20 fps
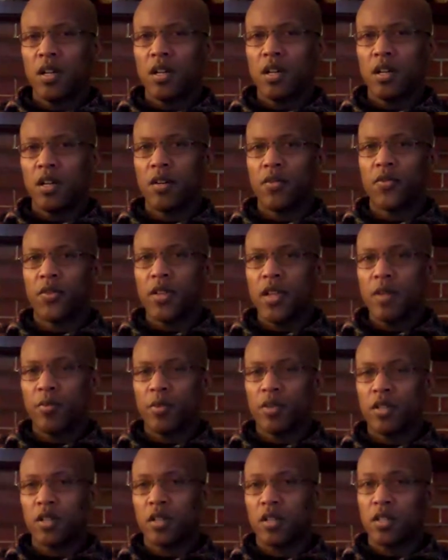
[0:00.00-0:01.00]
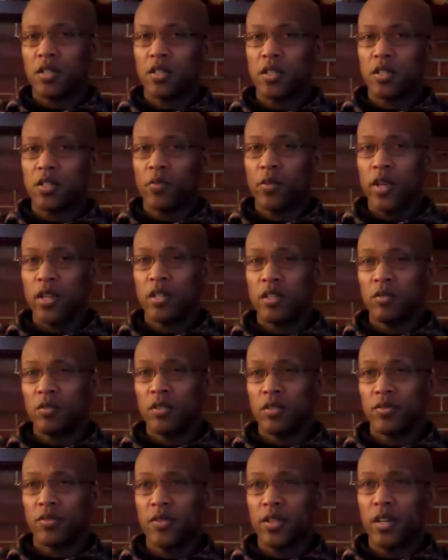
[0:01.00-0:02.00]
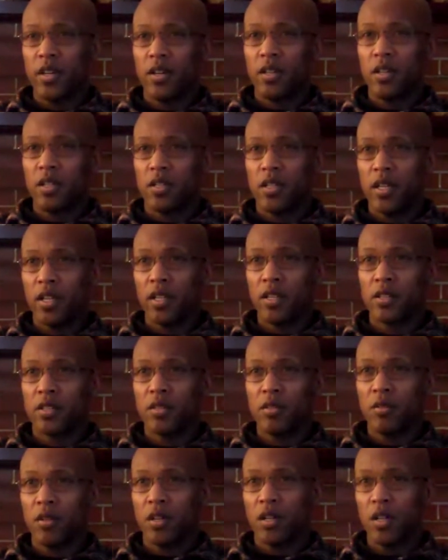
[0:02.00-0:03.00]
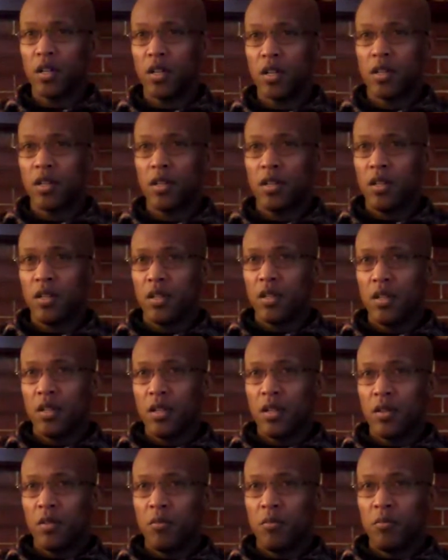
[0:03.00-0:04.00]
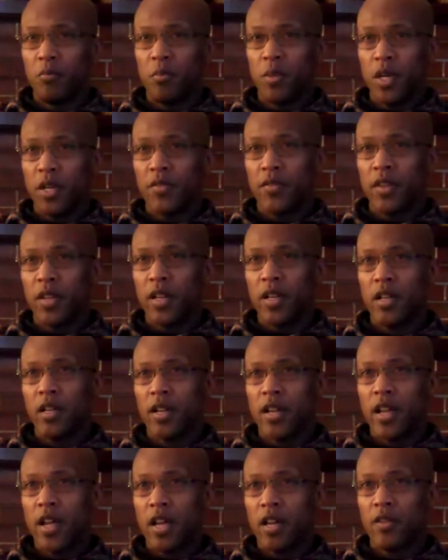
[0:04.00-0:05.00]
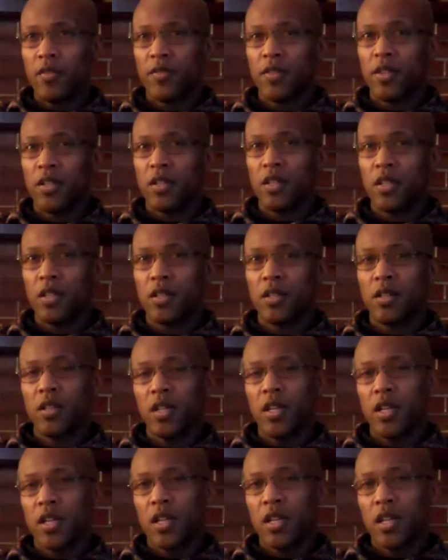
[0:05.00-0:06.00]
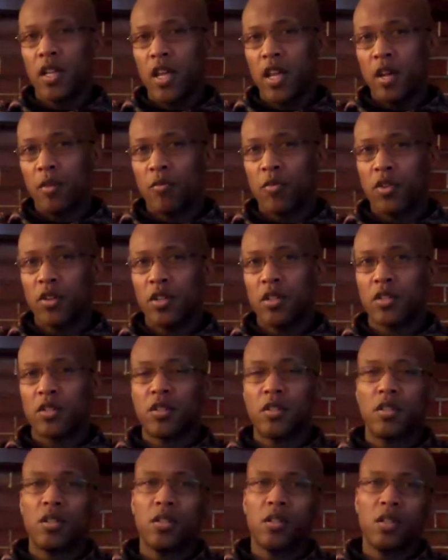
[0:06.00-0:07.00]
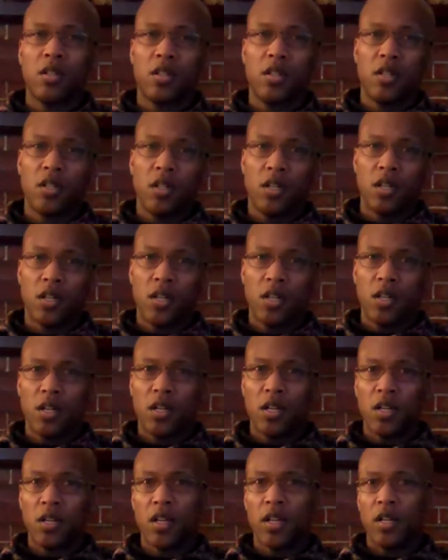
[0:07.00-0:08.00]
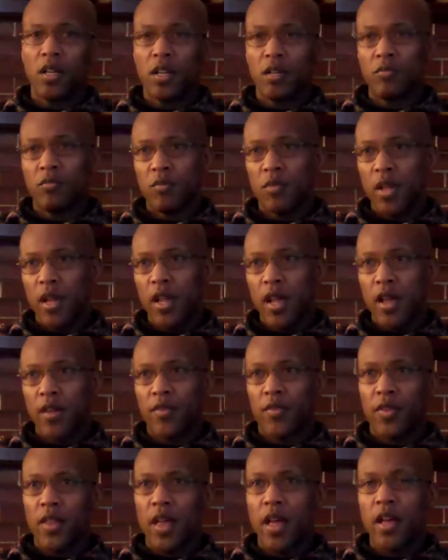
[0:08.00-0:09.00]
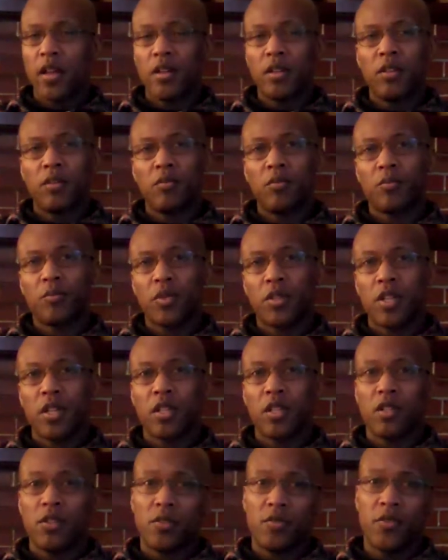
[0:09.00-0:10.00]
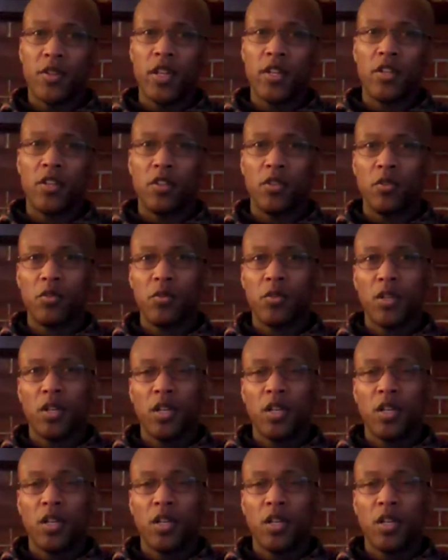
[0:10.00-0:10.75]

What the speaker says: For that particular situation, it was very intense, but they didn't have the cameras at that particular venue